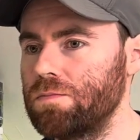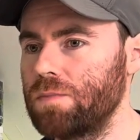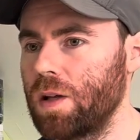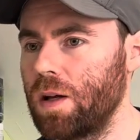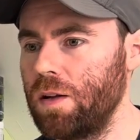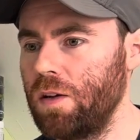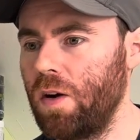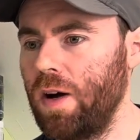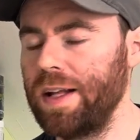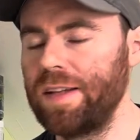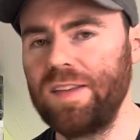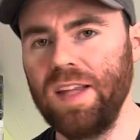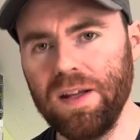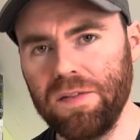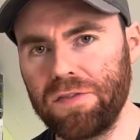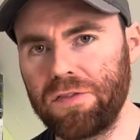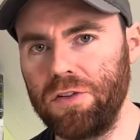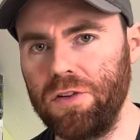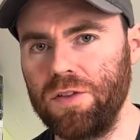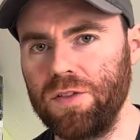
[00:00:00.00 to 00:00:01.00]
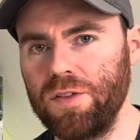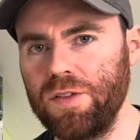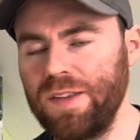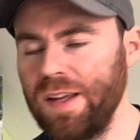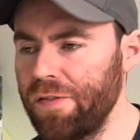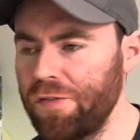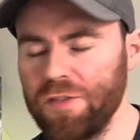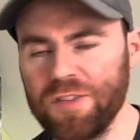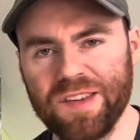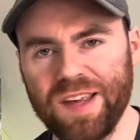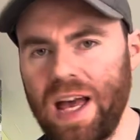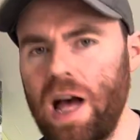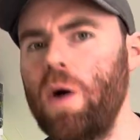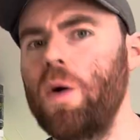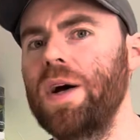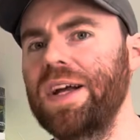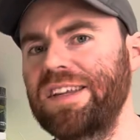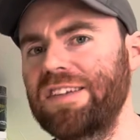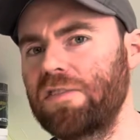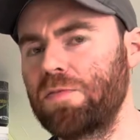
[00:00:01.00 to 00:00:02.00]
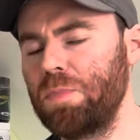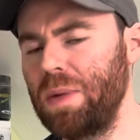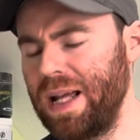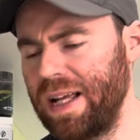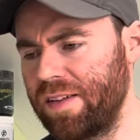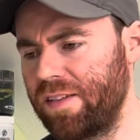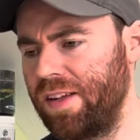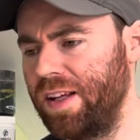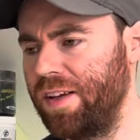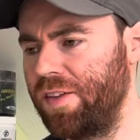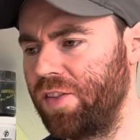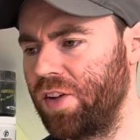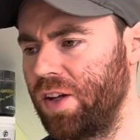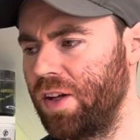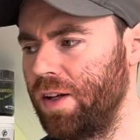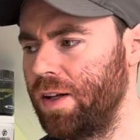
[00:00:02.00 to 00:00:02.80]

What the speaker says: Like different to how I expected.